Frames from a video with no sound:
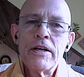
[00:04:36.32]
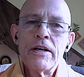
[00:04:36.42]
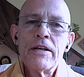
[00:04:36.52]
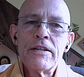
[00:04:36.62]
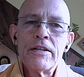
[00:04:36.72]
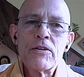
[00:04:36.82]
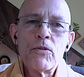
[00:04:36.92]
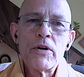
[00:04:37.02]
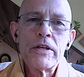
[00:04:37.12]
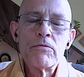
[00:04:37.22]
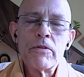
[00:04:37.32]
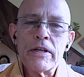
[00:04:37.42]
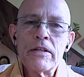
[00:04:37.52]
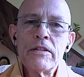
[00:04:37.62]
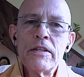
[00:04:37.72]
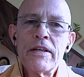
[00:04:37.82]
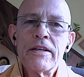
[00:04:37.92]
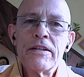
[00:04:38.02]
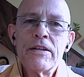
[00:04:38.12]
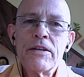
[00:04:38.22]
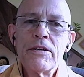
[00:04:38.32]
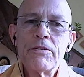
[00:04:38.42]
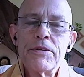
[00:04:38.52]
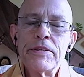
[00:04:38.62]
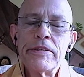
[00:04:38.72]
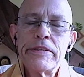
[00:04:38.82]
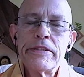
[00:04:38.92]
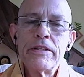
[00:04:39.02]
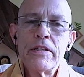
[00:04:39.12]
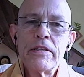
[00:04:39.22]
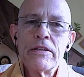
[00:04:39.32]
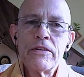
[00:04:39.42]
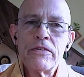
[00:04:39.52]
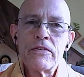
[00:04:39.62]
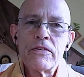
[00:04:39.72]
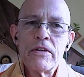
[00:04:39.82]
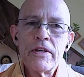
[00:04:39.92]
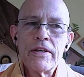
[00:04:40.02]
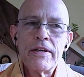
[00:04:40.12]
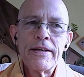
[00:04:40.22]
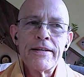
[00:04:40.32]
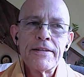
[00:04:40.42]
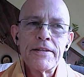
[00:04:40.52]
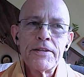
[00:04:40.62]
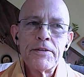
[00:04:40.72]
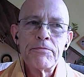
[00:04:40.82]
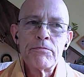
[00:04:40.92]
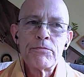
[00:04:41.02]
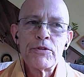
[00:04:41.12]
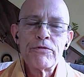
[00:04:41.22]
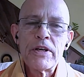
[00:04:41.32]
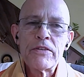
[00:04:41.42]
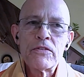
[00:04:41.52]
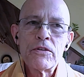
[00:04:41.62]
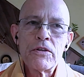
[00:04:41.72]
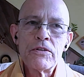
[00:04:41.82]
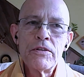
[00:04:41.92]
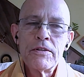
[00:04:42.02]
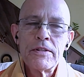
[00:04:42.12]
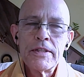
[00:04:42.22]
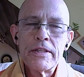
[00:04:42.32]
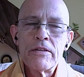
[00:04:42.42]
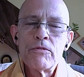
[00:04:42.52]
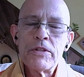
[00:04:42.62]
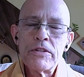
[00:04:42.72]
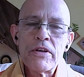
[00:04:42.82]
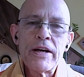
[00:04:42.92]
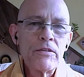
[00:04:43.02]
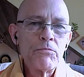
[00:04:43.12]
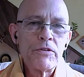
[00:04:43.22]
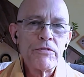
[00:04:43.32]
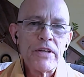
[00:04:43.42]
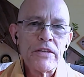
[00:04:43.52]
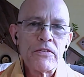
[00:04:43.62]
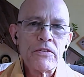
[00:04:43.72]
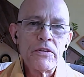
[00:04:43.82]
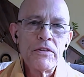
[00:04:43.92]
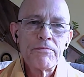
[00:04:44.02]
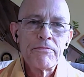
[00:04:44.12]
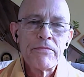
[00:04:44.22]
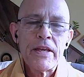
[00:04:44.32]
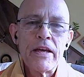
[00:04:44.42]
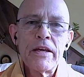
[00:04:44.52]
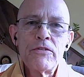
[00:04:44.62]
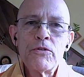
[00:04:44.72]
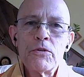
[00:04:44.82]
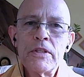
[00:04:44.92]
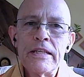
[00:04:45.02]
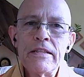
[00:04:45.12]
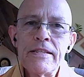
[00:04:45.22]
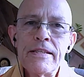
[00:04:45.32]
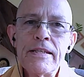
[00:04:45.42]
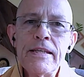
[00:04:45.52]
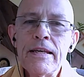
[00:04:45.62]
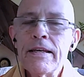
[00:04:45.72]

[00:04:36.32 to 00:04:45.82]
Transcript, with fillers: uh, quite well. Uh, he is um, Professor, retired Professor Andrew Linzey.